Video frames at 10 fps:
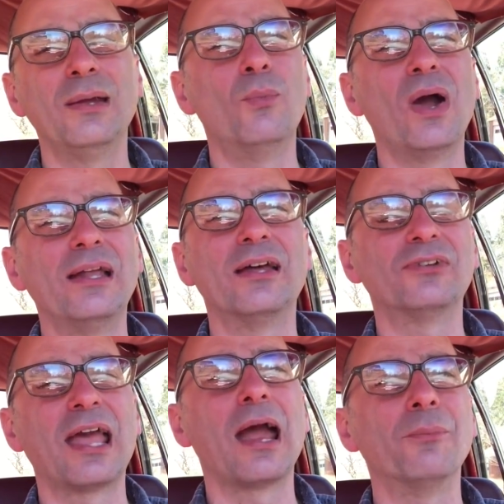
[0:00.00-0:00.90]
weight as
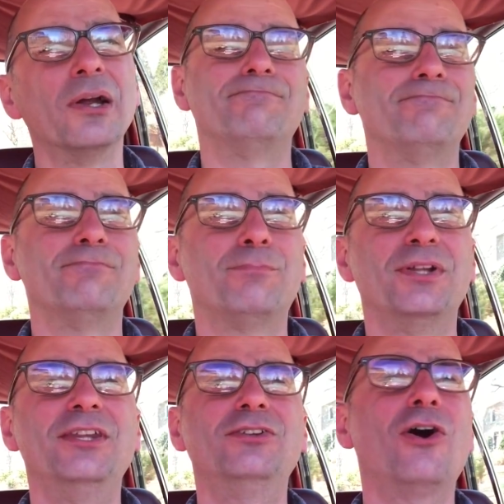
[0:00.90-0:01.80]
a Camry,
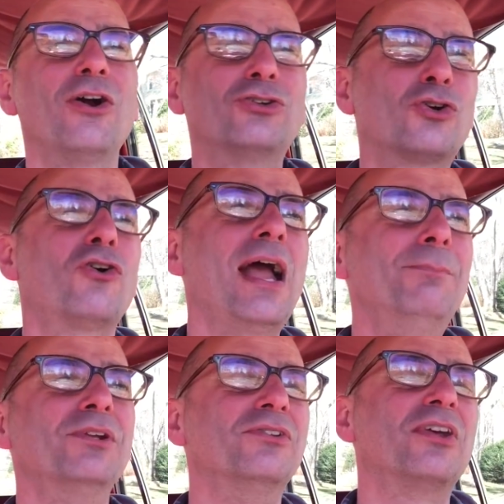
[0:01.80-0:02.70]
but this car is
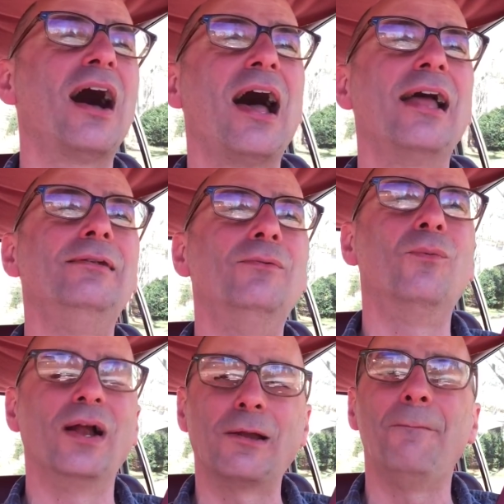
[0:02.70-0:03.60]
cramped inside
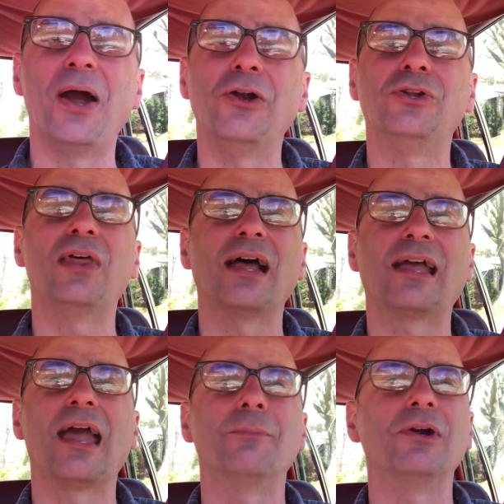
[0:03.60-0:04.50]
when compared to that
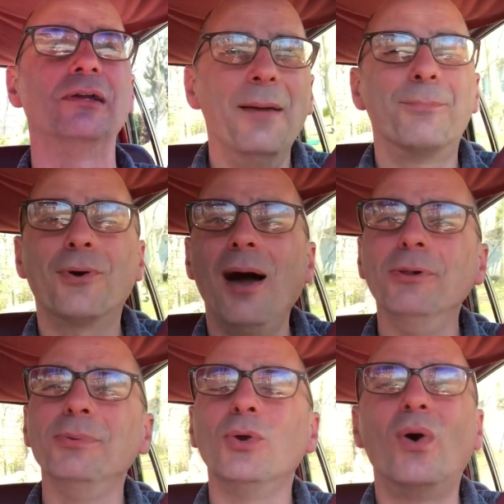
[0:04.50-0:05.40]
Camry. And
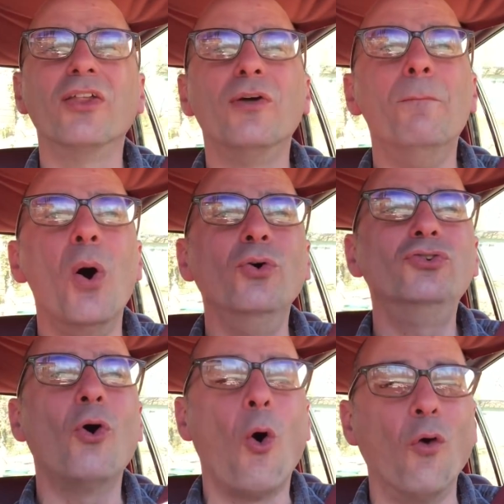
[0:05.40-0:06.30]
probably one of the
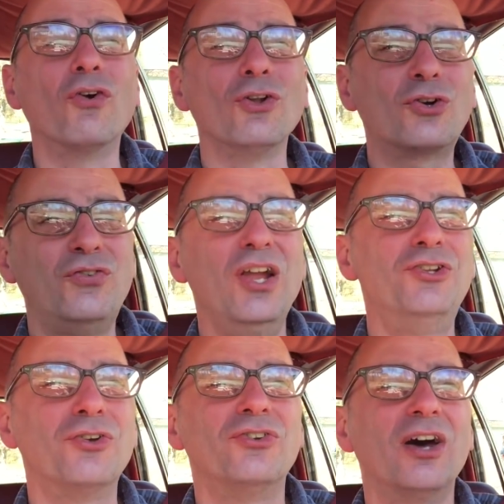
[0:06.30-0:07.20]
most overlooked
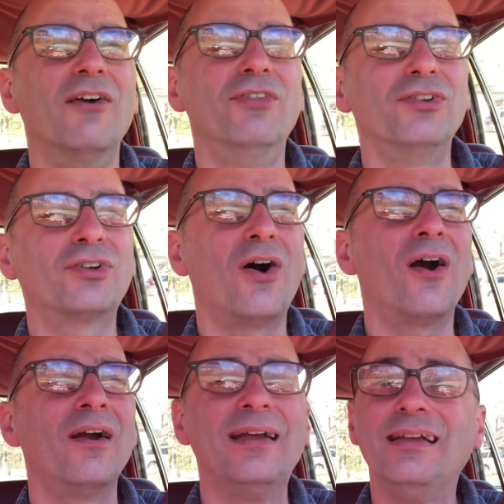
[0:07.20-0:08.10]
features of this
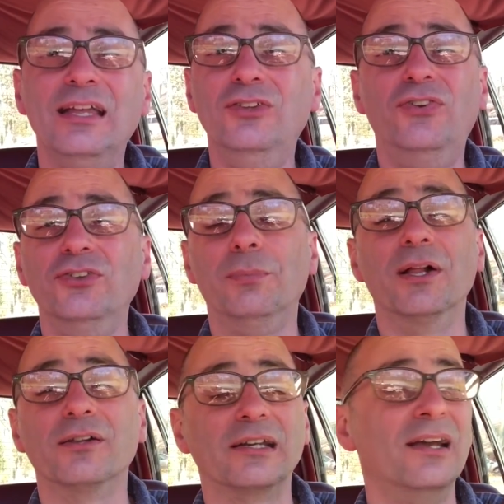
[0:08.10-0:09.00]
car is
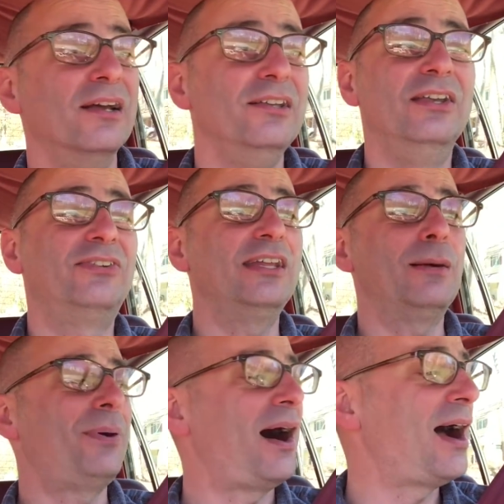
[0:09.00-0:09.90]
visibility. You sit
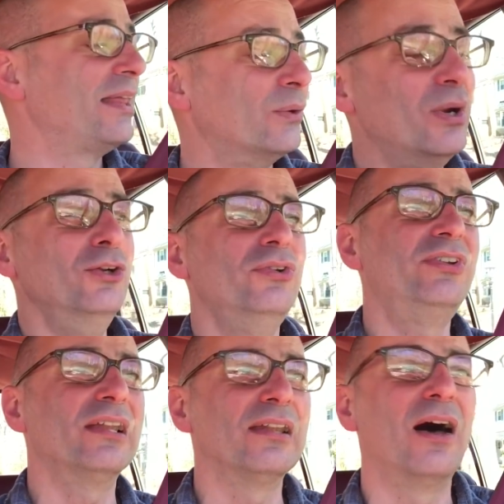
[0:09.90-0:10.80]
up high, the windows
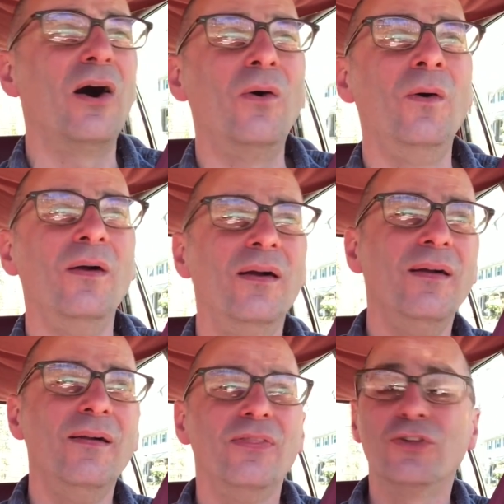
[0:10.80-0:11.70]
sit low,
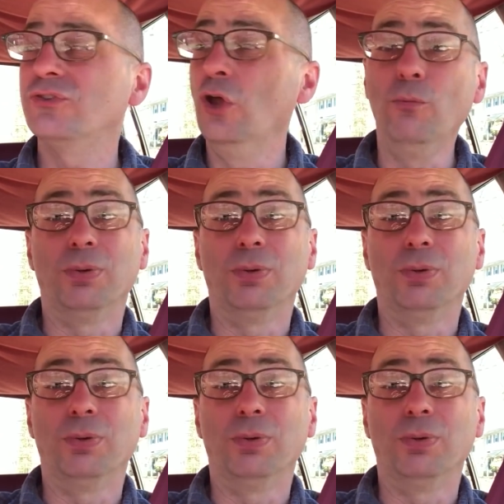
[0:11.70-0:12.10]
There's no